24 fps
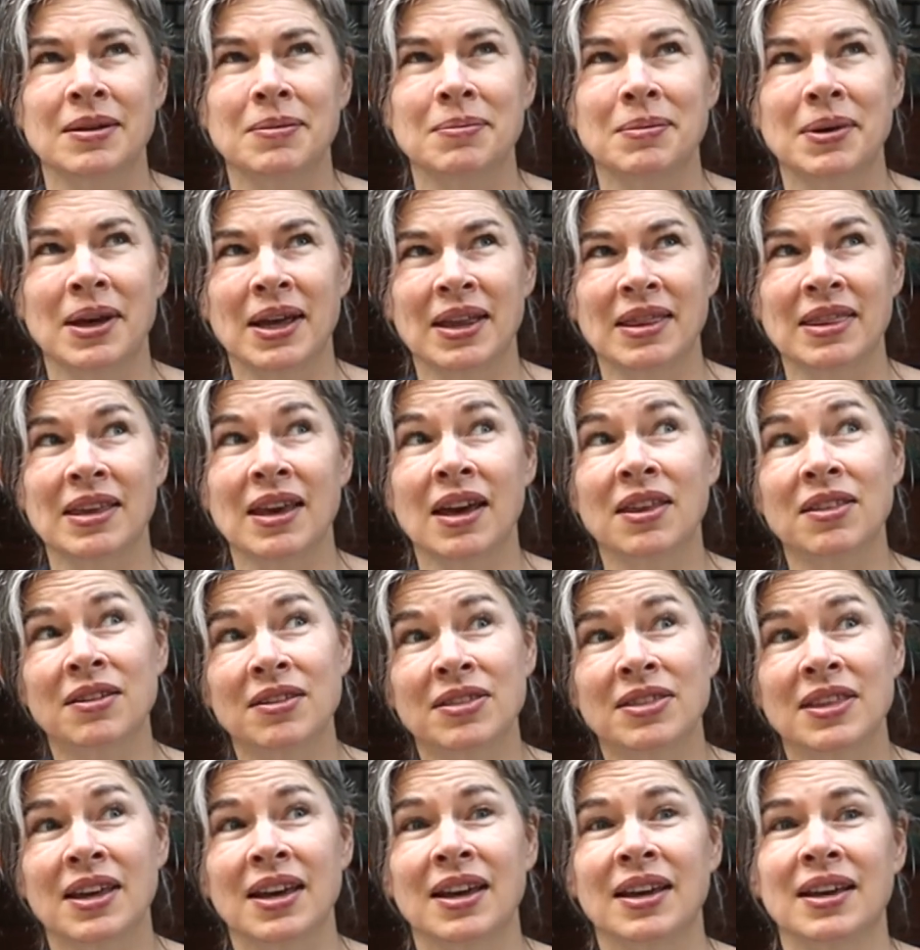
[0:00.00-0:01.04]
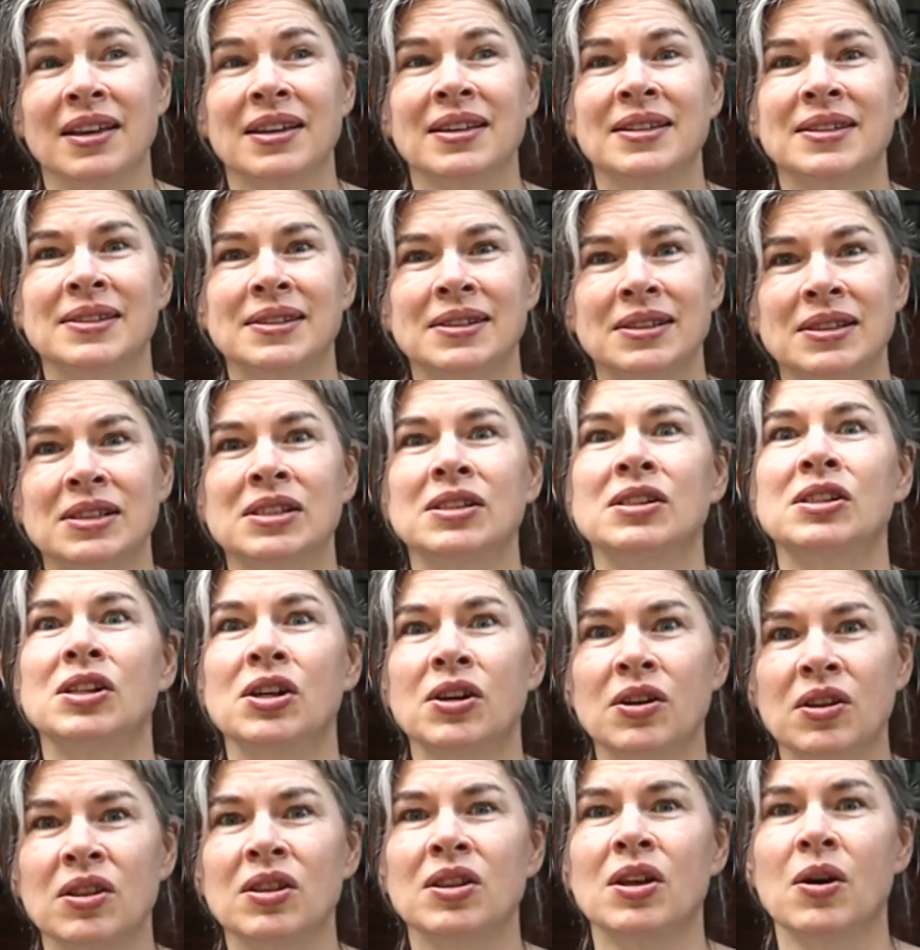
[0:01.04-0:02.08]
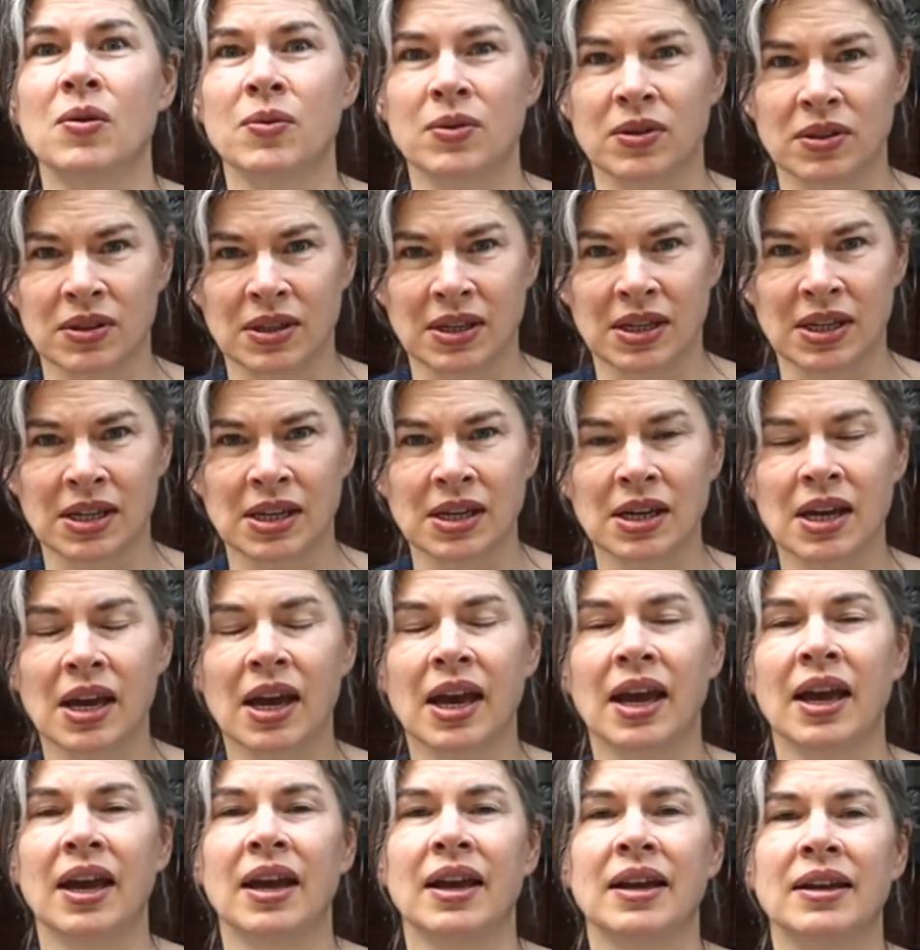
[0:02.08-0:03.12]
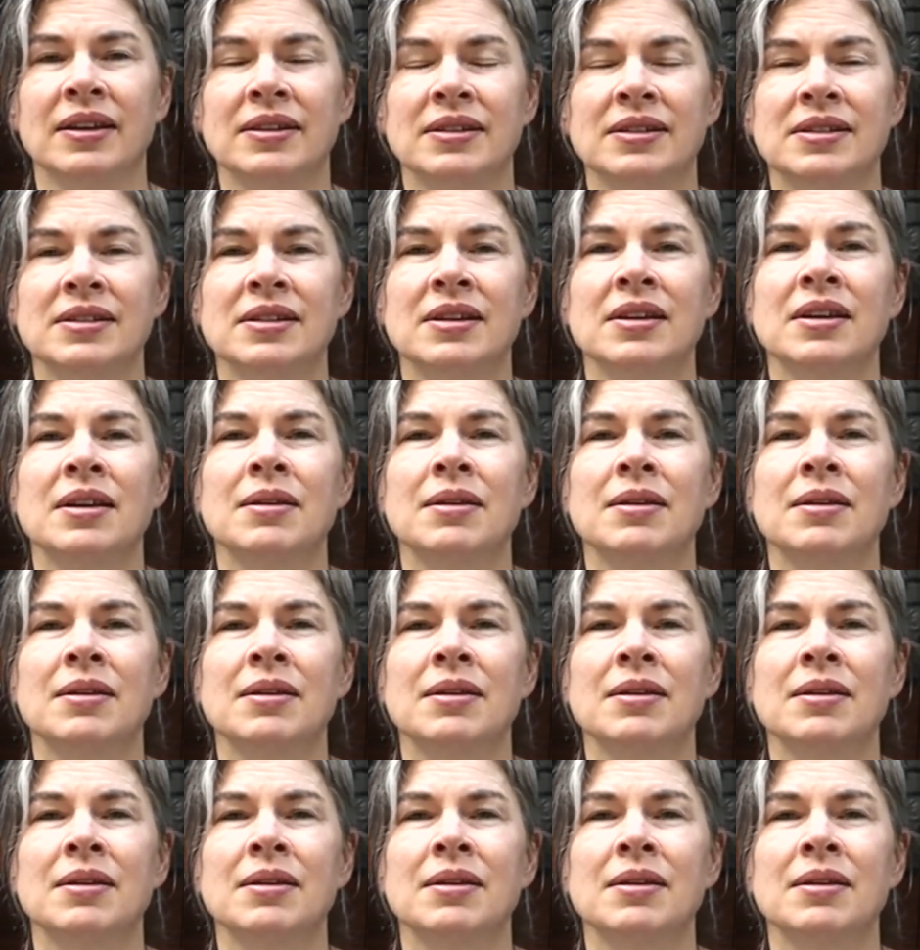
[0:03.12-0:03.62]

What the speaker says: But the other thing is to look locally and